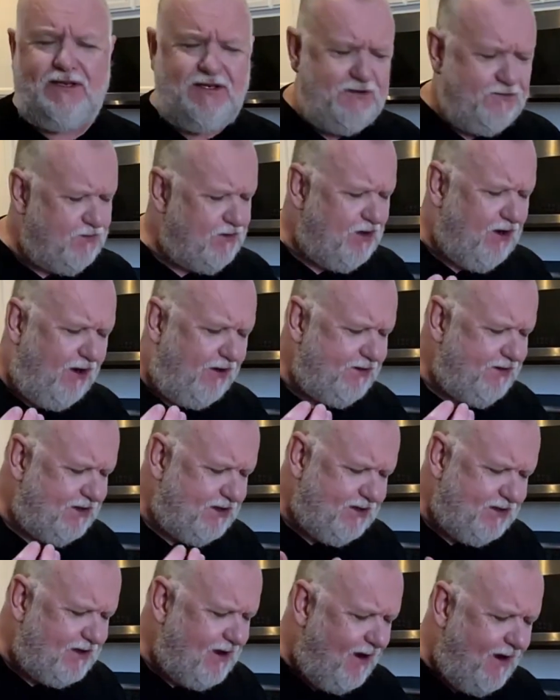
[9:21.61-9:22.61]
You've got
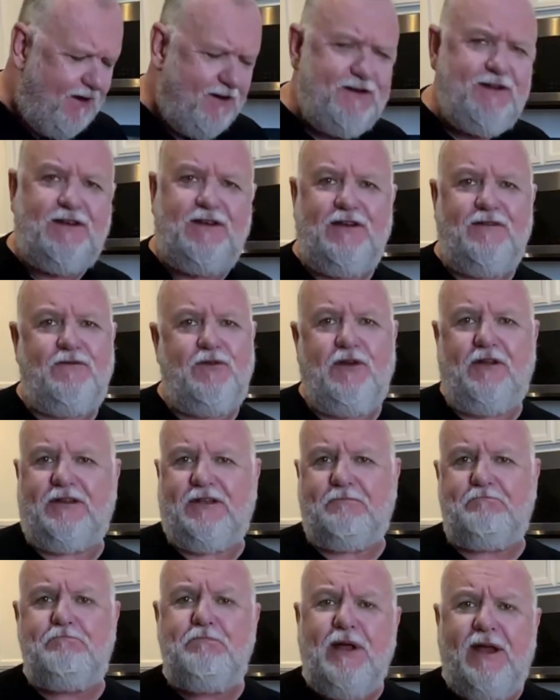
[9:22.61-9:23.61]
the onion, you've got
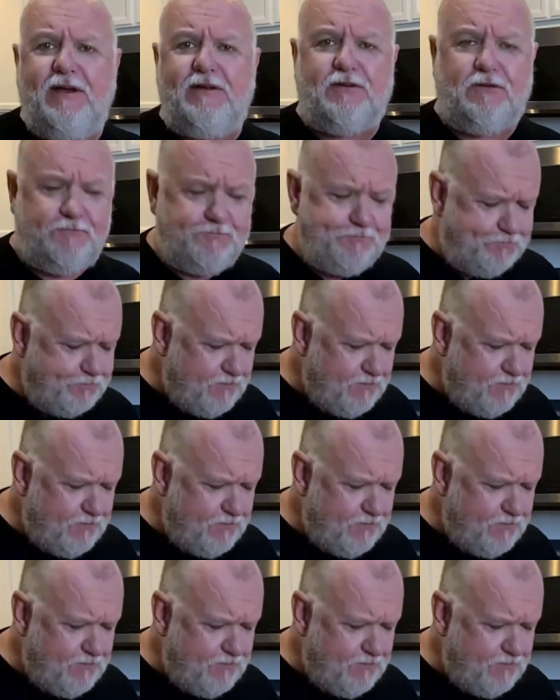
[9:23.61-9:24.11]
the pickle,